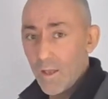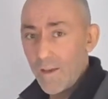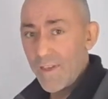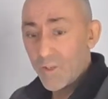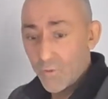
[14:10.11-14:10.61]

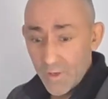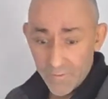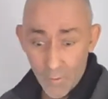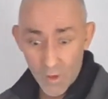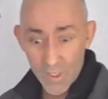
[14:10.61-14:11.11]
and then it's
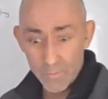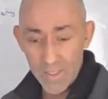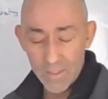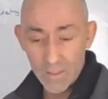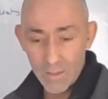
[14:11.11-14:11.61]
reinforced
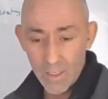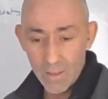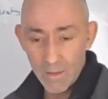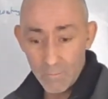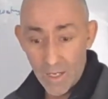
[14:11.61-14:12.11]
basically
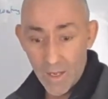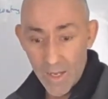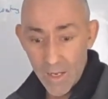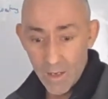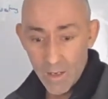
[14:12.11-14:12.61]

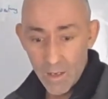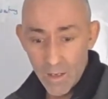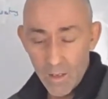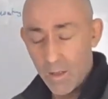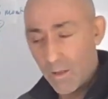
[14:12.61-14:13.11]
by
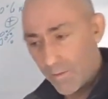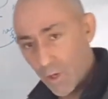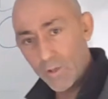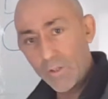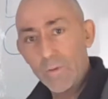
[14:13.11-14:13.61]
the
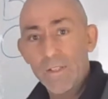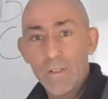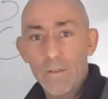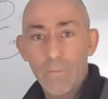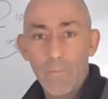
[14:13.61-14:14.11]
consequence
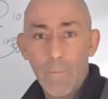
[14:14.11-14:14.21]
system.